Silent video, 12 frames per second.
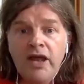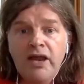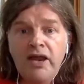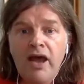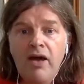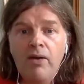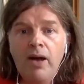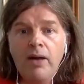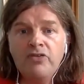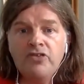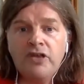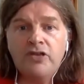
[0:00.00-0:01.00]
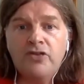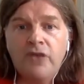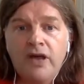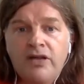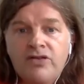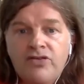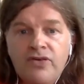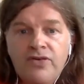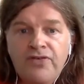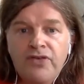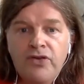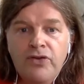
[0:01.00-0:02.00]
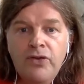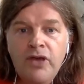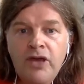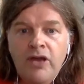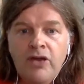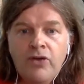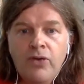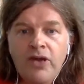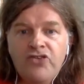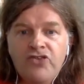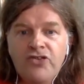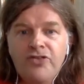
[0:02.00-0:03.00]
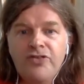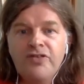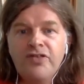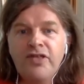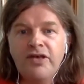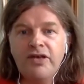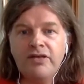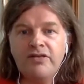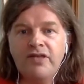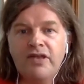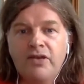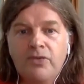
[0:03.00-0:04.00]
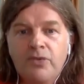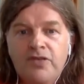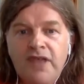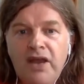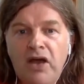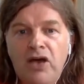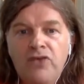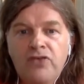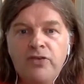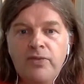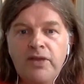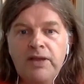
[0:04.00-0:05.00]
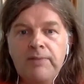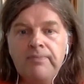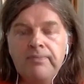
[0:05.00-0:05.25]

Now I'm just going to answer a few questions that were sent over to me.